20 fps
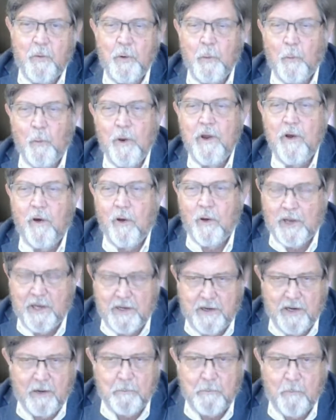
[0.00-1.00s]
We all
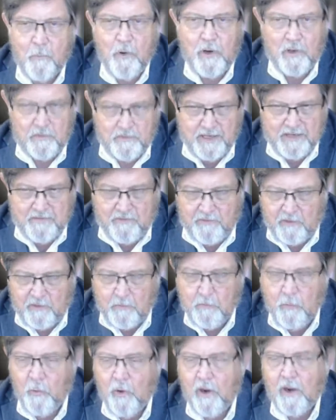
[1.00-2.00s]
end up, well, at
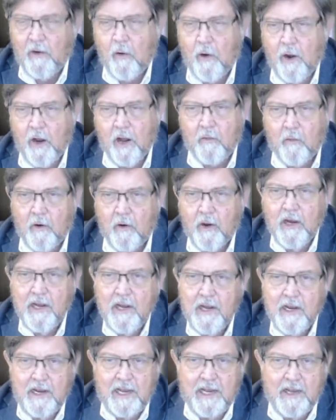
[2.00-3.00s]
some point or another,
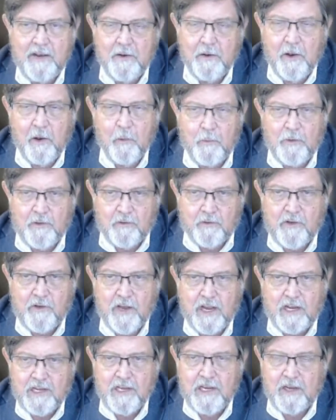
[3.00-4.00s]
need to know these
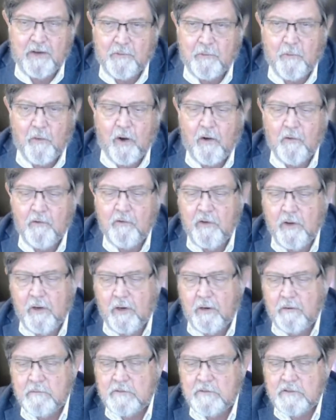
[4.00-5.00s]
techniques for
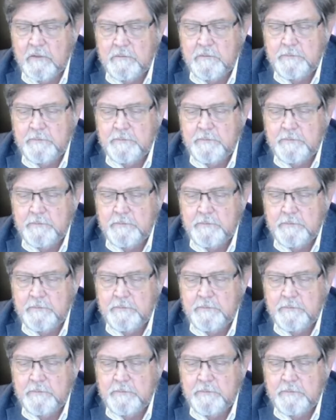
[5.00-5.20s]
ourselves.